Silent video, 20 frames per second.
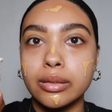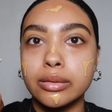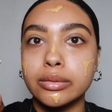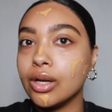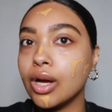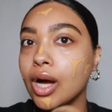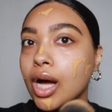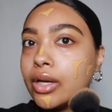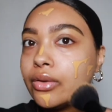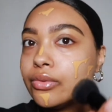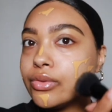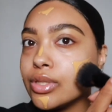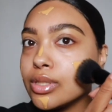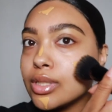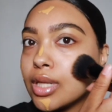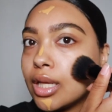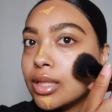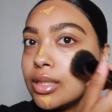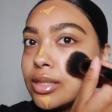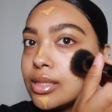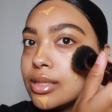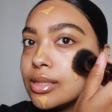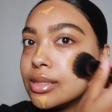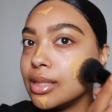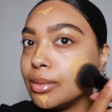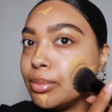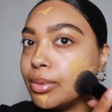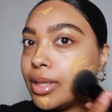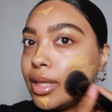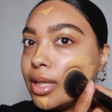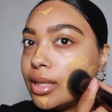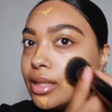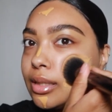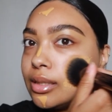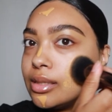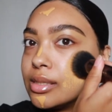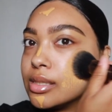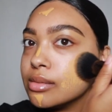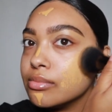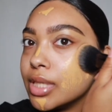and kind of just like stipple it
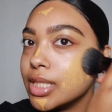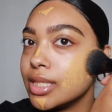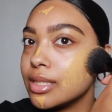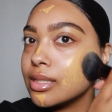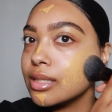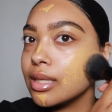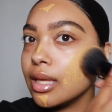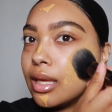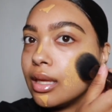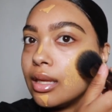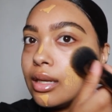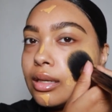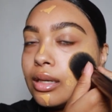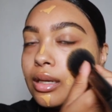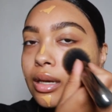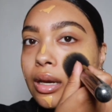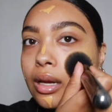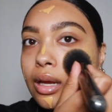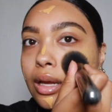into my skin,